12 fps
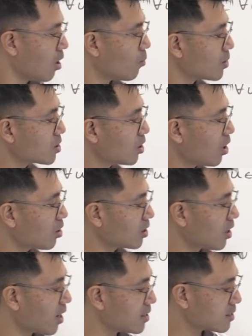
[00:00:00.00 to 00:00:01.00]
When you
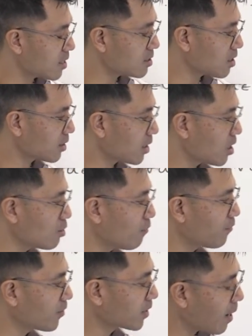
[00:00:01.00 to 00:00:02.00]
localize this, okay, you
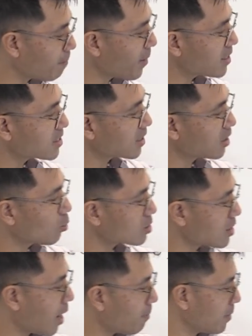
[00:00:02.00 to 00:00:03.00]
forget basically
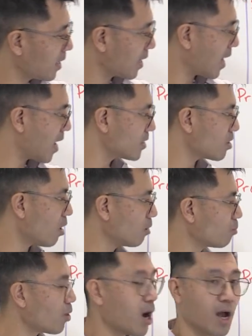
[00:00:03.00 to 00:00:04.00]
what's happening at
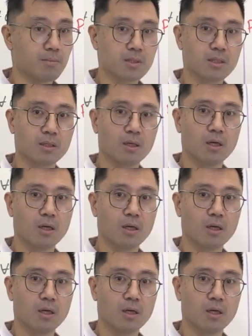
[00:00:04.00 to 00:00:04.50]
odd primes.